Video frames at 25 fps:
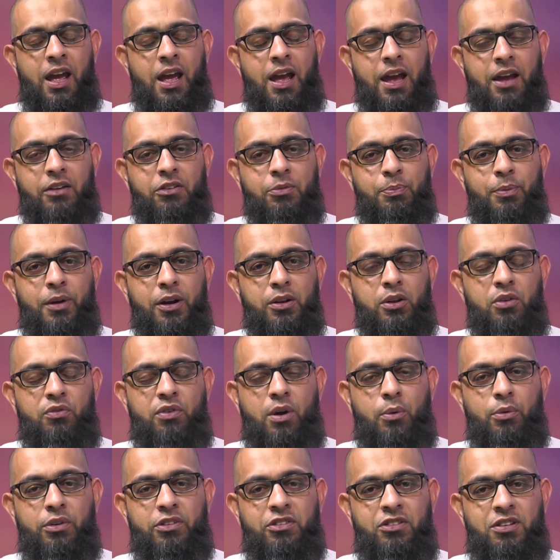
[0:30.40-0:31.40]
As part of
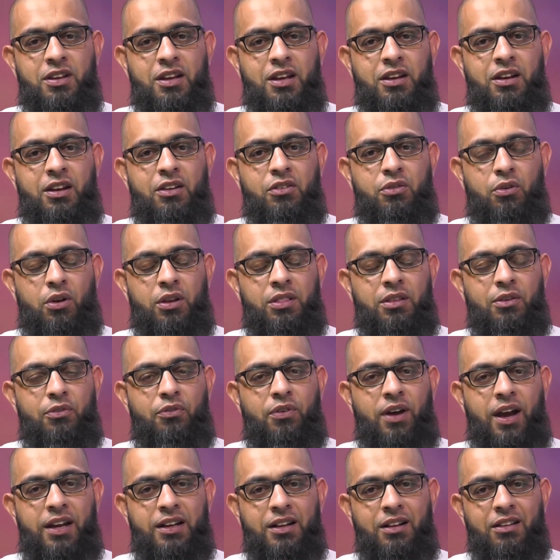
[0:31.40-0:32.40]
our series on the
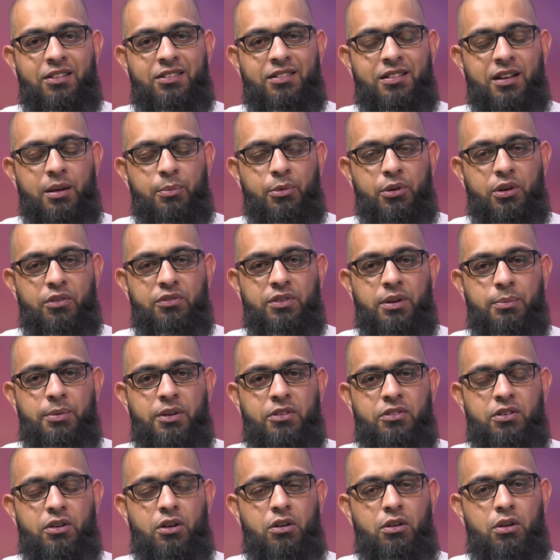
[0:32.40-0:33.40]
final sermon of Nabi
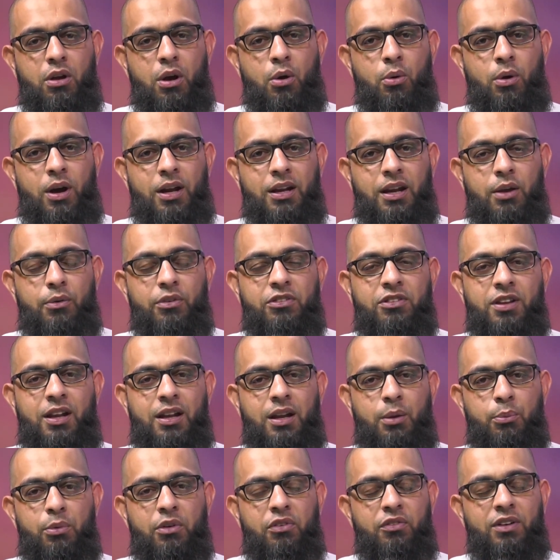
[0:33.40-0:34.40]
Sallallahu Alaihi
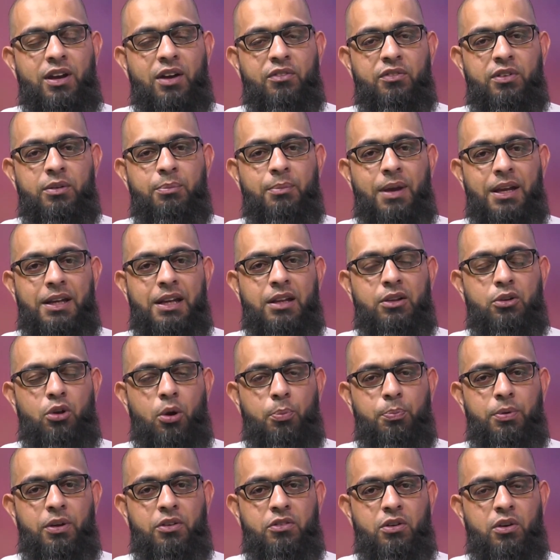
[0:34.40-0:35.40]
Wasallam, we've covered many
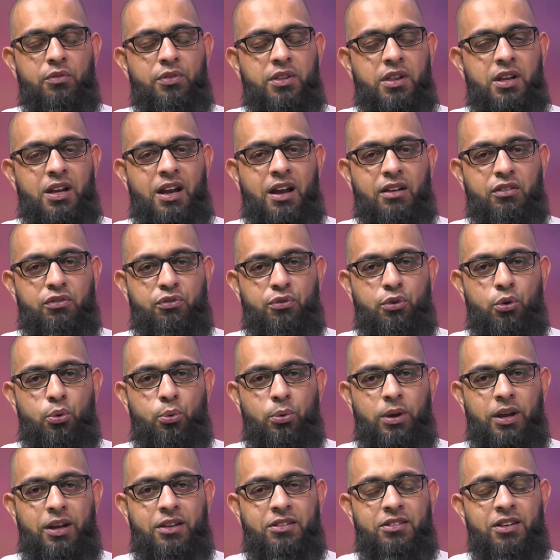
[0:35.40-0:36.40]
topics over the last few
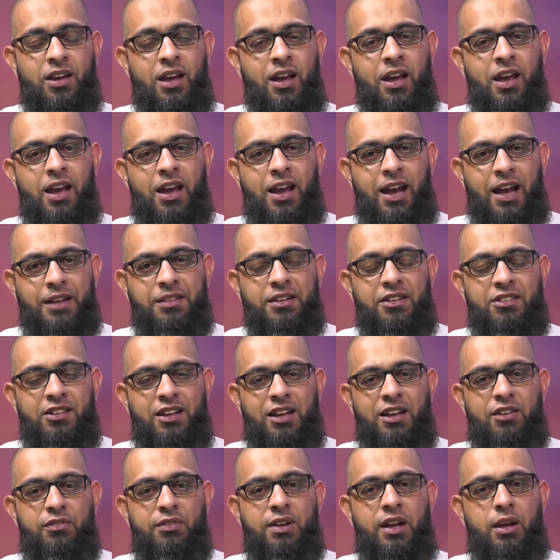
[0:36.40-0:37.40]
weeks. And this
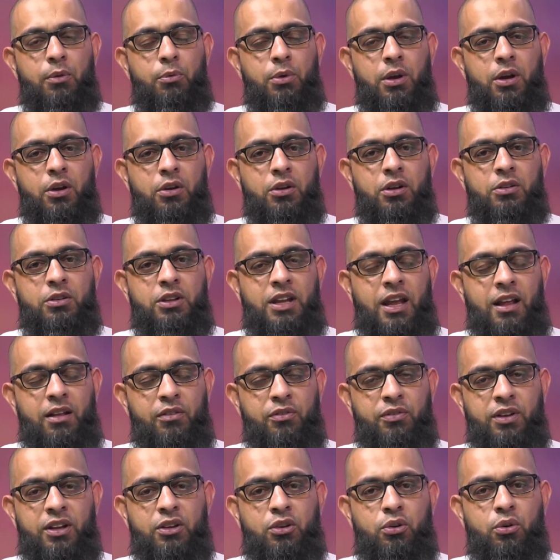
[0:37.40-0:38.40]
evening, we're going to delve
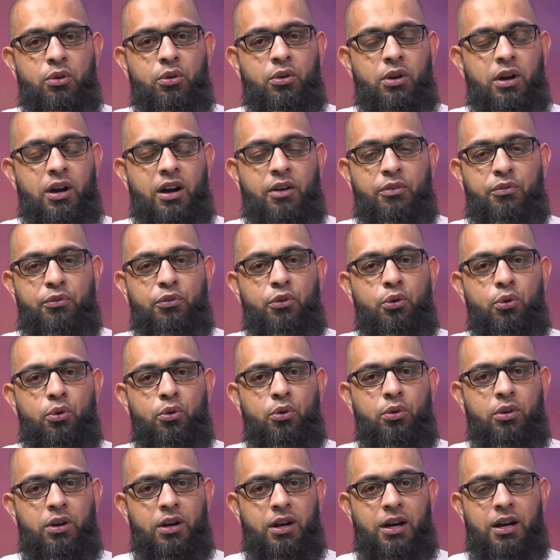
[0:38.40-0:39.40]
into a
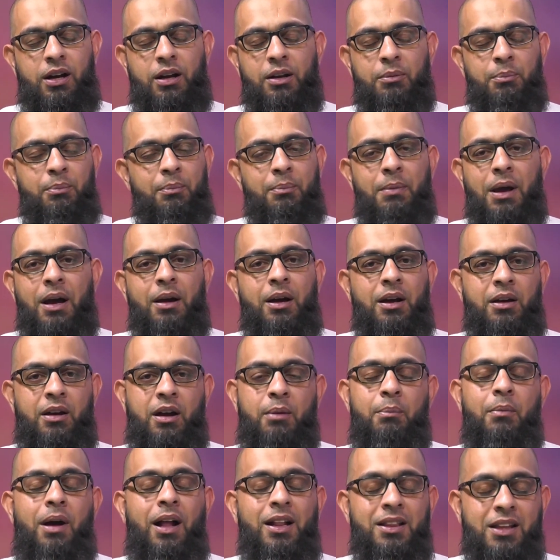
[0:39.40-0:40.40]
few um, uh, a
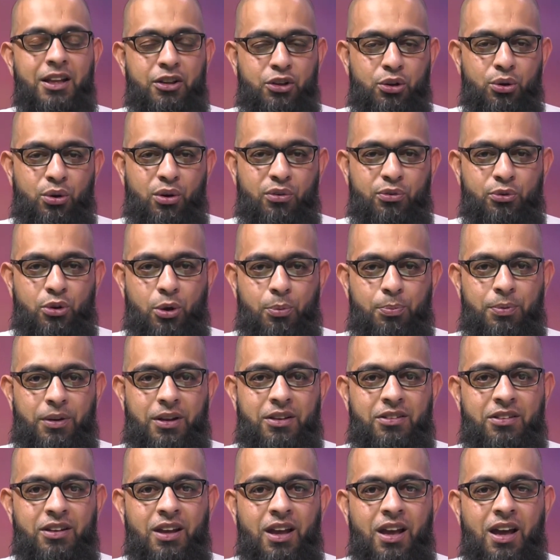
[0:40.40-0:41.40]
multitude of
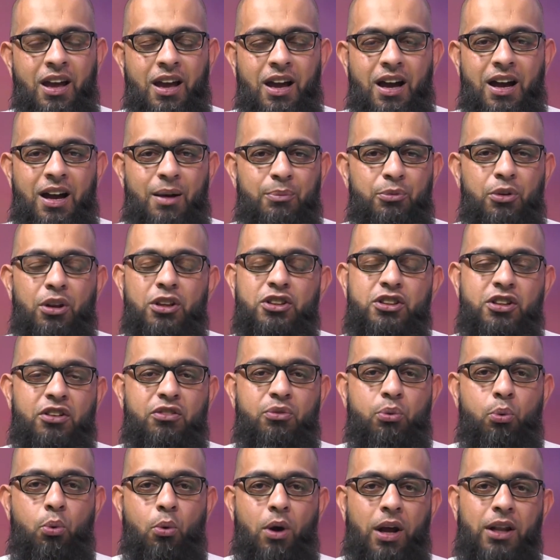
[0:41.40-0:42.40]
topics, um, not just
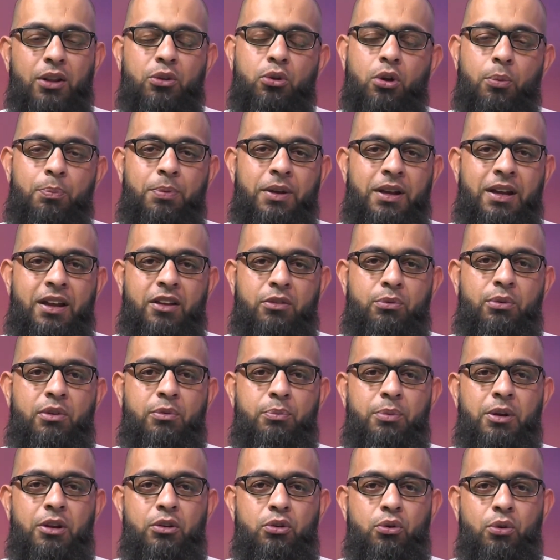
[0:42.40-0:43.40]
one topic as we've
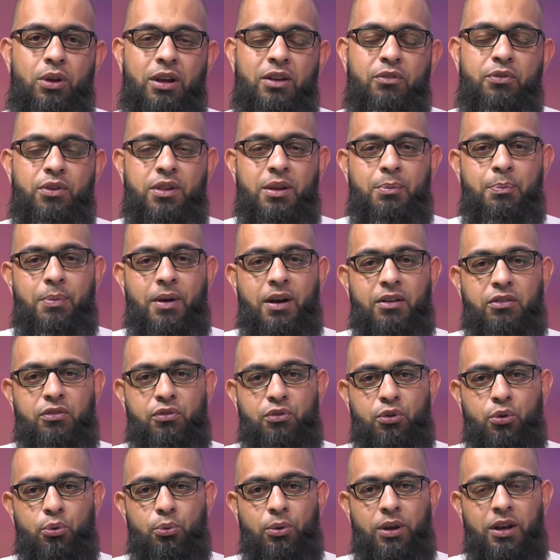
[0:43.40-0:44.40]
been doing for the past
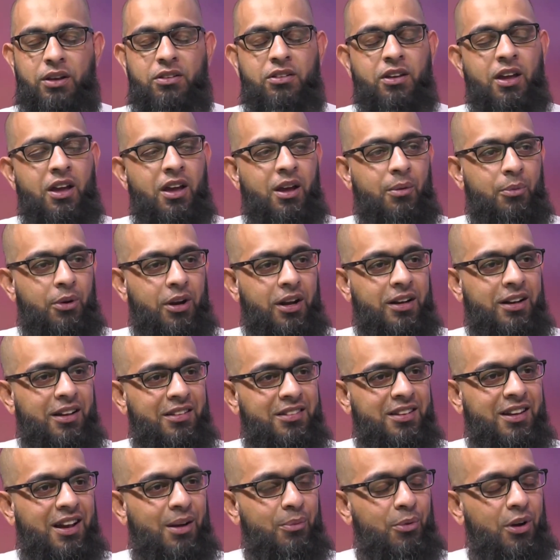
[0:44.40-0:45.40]
few weeks. Malana,
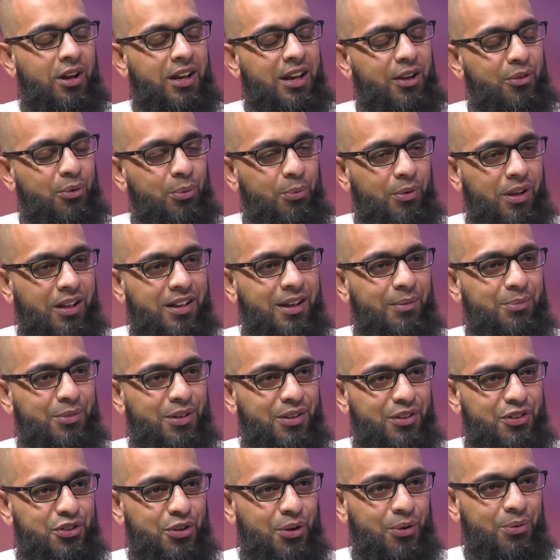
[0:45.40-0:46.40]
assalamu alaikum, welcome to the
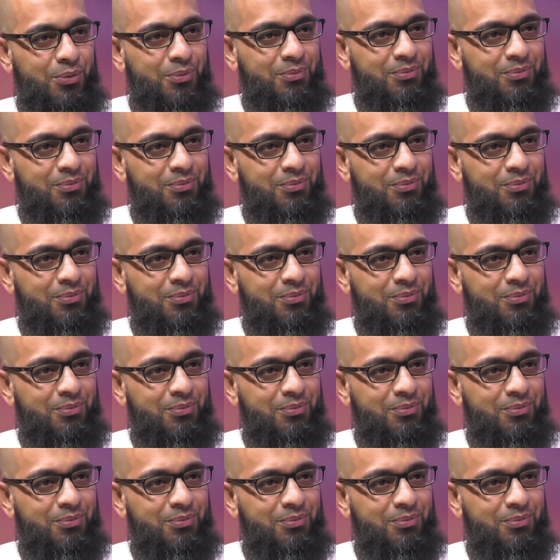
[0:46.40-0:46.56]
show.